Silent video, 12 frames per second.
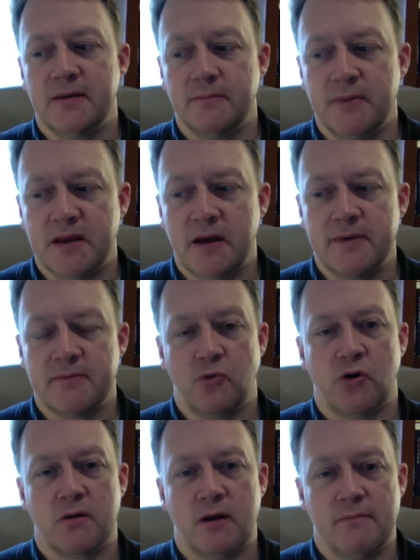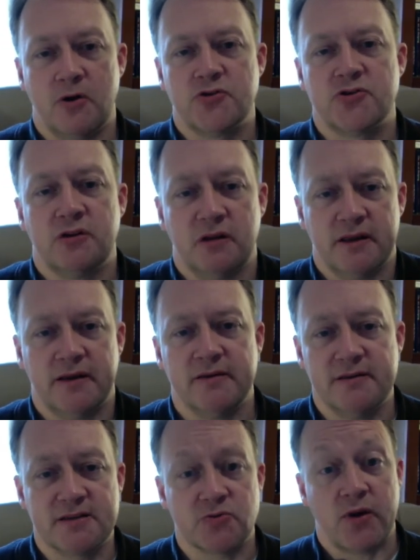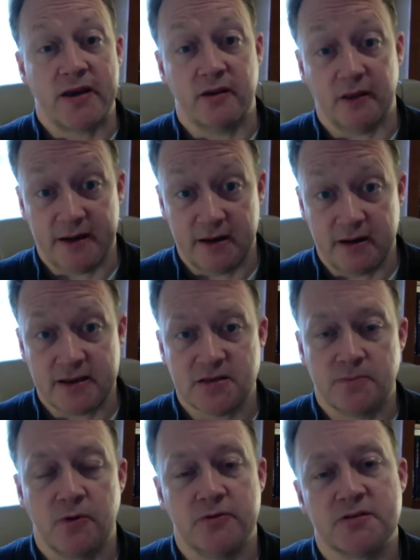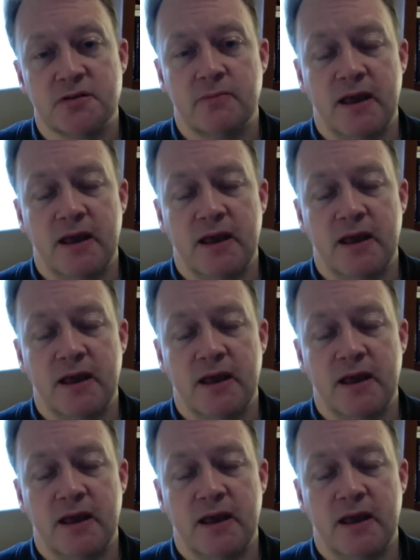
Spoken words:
becoming more emotionally dysregulated, I suppose.